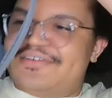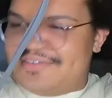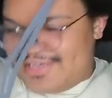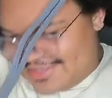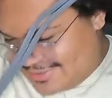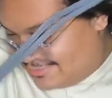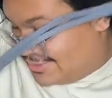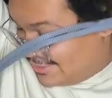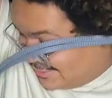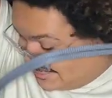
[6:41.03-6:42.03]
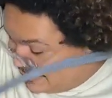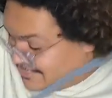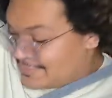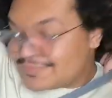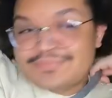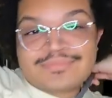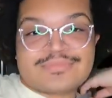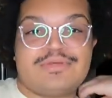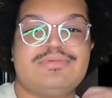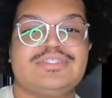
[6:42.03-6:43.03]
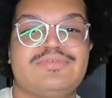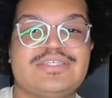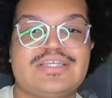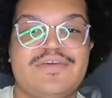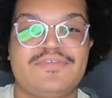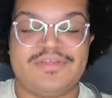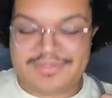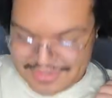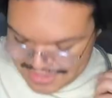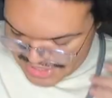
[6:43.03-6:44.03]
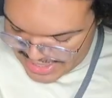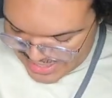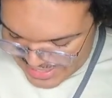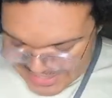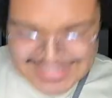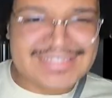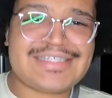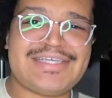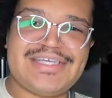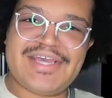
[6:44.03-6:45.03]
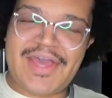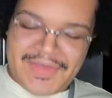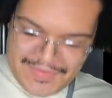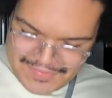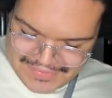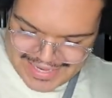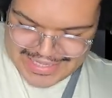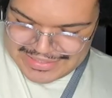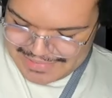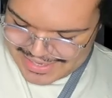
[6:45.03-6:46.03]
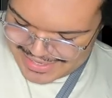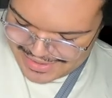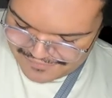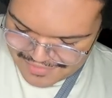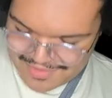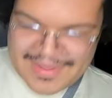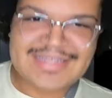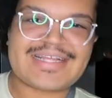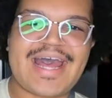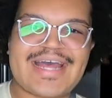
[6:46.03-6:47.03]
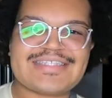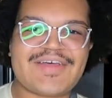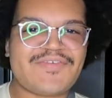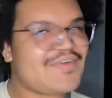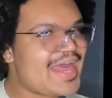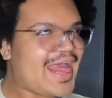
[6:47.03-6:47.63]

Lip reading: I don't care. Let me see what it's giving. It's cute. And it's about to get warm outside too.